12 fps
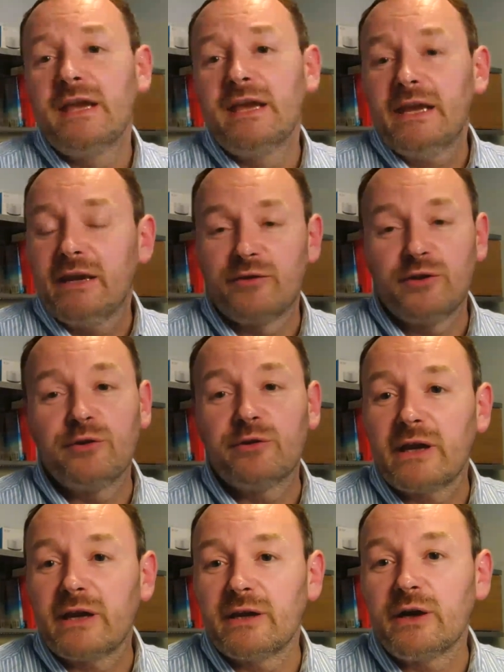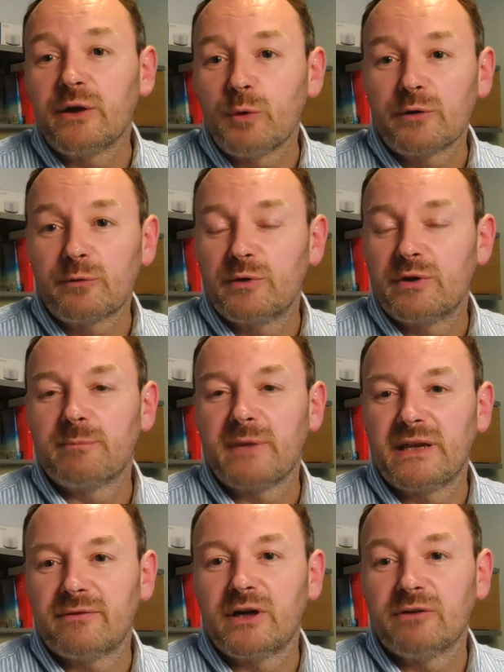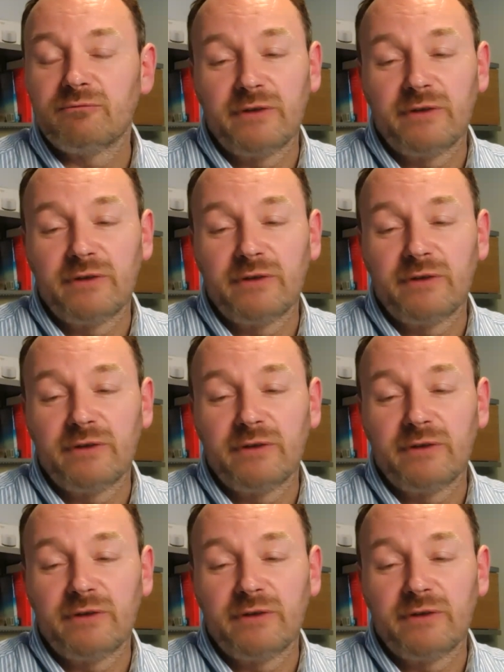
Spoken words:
Here in the UK, I work with many of our